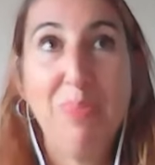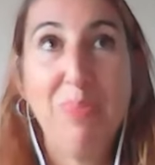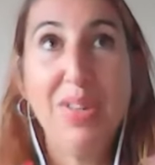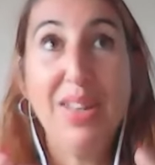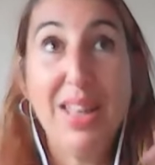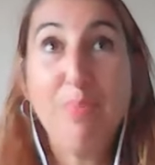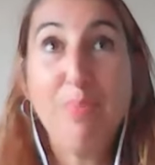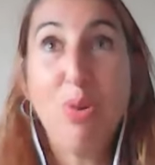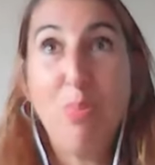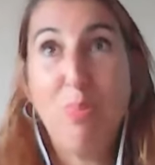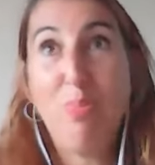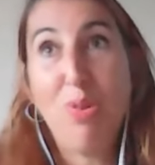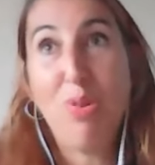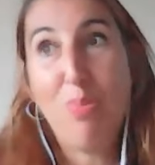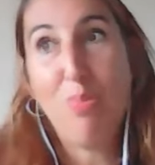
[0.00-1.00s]
you know, their,
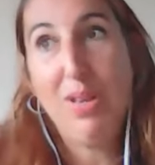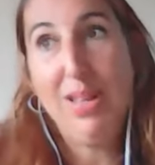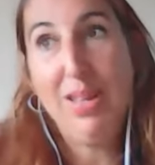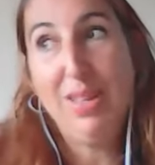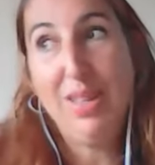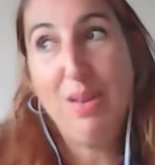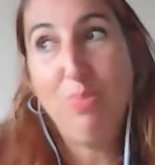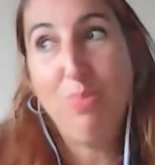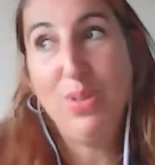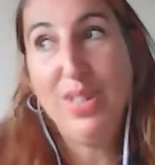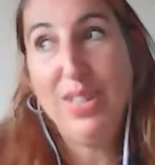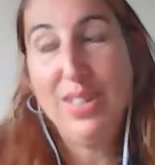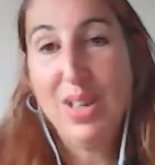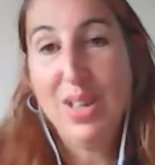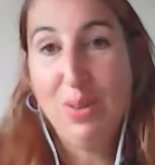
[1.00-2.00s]
probably their
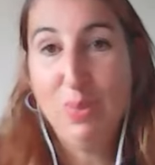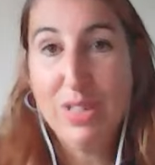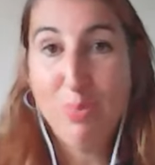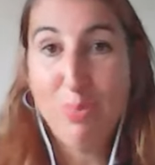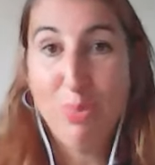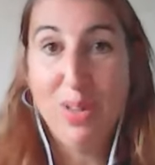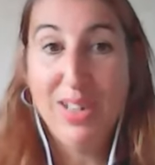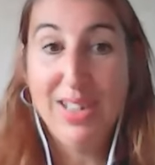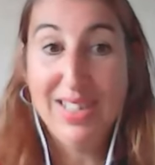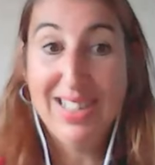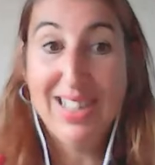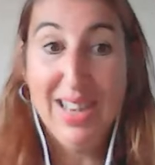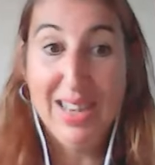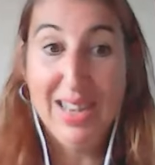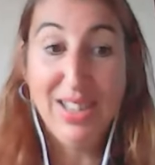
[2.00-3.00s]
body's kind of whispering, it's
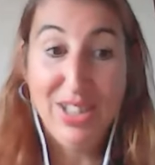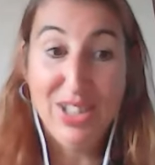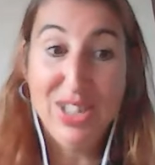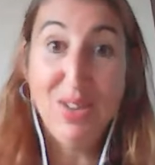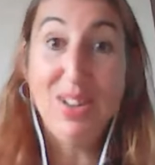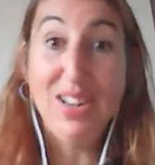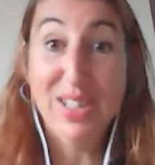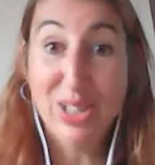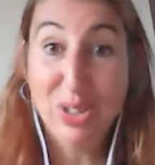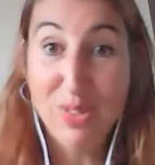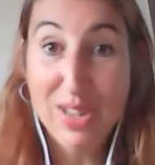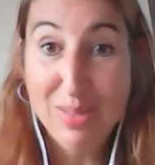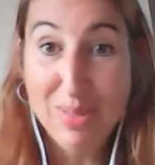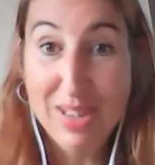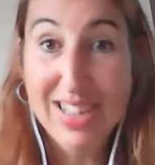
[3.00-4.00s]
like, and shouting and
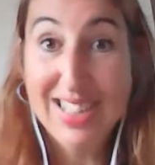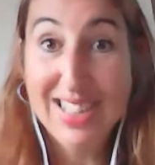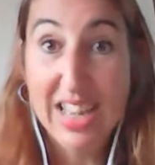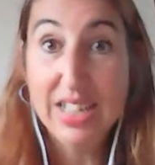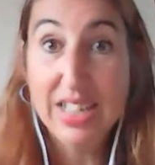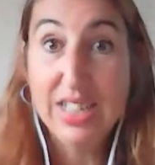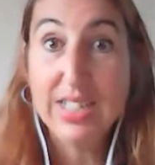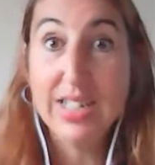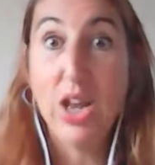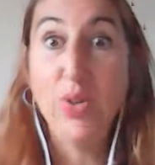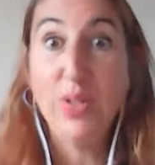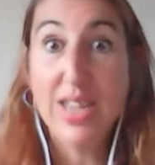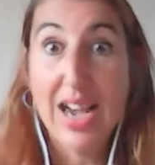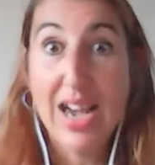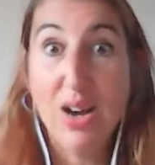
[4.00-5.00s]
screaming, it's like, slow
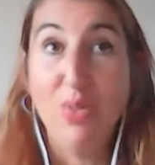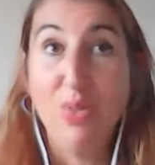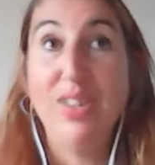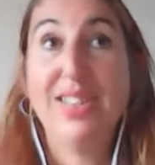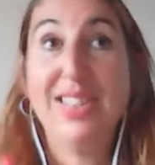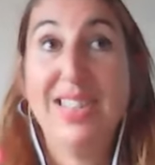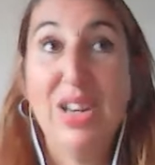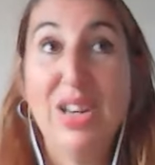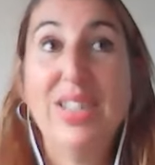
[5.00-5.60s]
down, slow